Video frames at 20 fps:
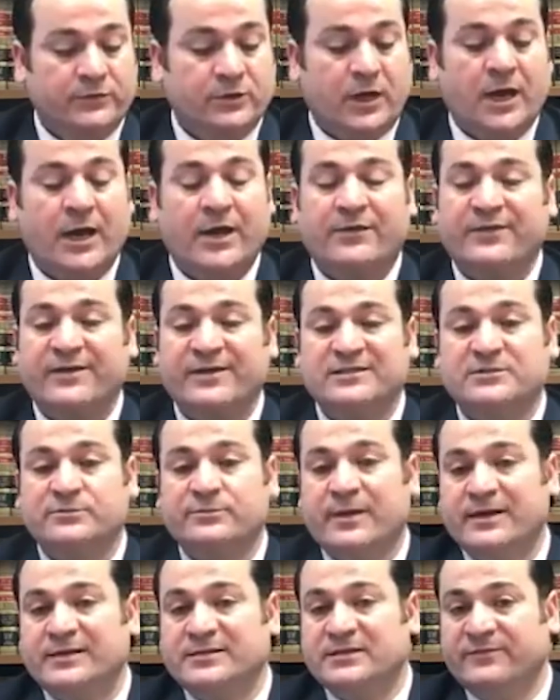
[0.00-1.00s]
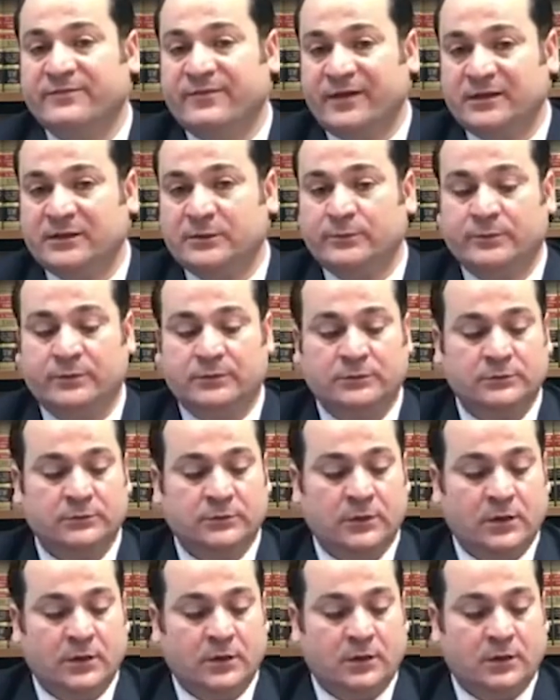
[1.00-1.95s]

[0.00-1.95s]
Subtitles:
The IRS makes available